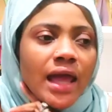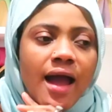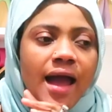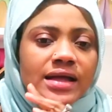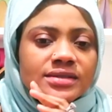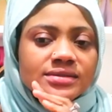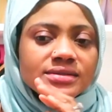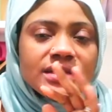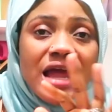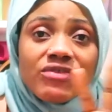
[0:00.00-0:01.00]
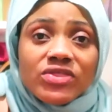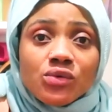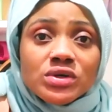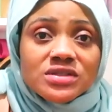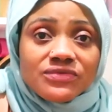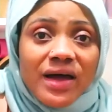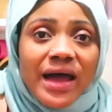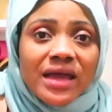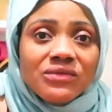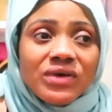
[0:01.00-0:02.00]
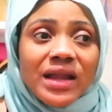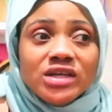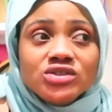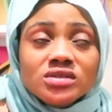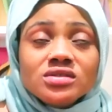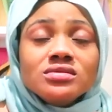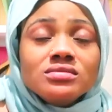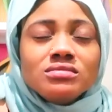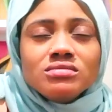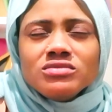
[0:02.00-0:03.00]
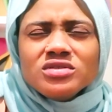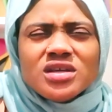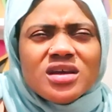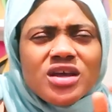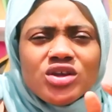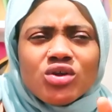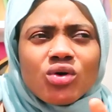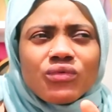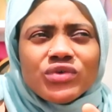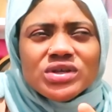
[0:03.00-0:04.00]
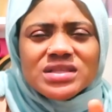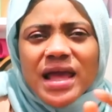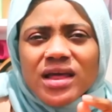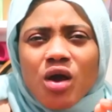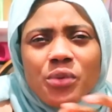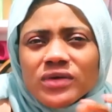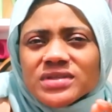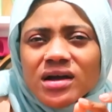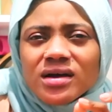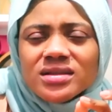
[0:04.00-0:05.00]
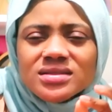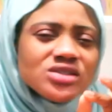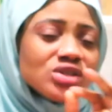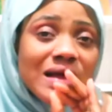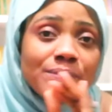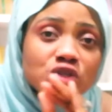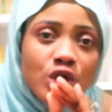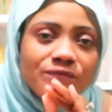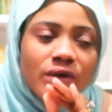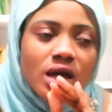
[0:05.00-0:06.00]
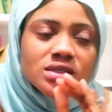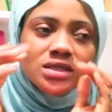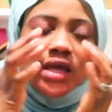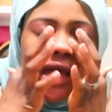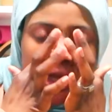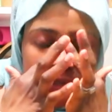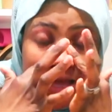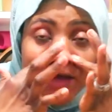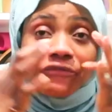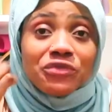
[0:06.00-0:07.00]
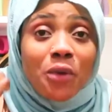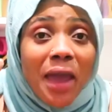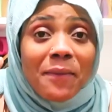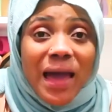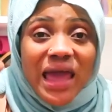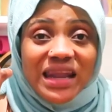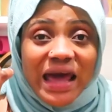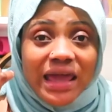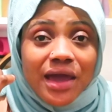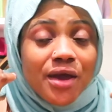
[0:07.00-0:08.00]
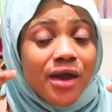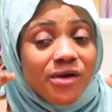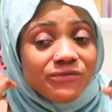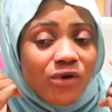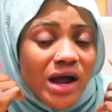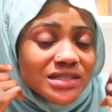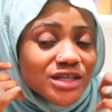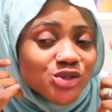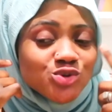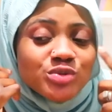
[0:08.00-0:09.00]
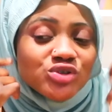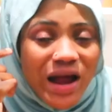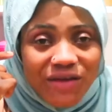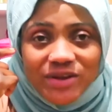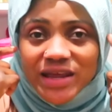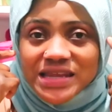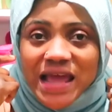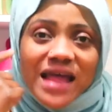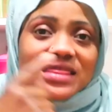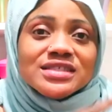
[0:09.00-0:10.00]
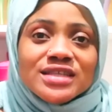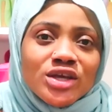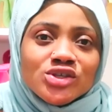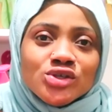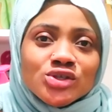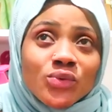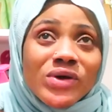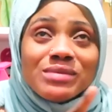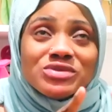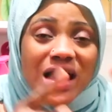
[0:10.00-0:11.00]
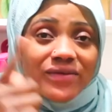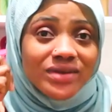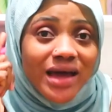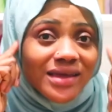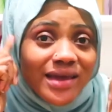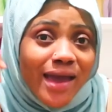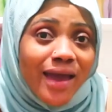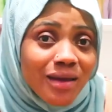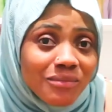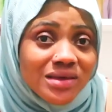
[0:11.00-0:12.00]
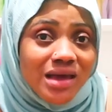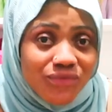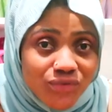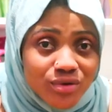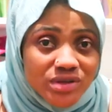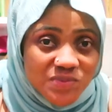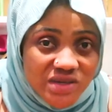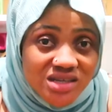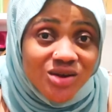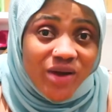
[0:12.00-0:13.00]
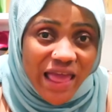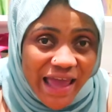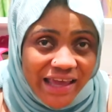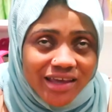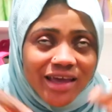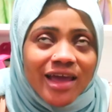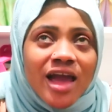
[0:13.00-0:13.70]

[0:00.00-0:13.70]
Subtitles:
and everything was fine for like just like a couple of seconds. It just happened so fast. So I've known in my head, like, for assist to be driving and he had these issues. So when I'm driving, I care, be careful, no speeding, okay?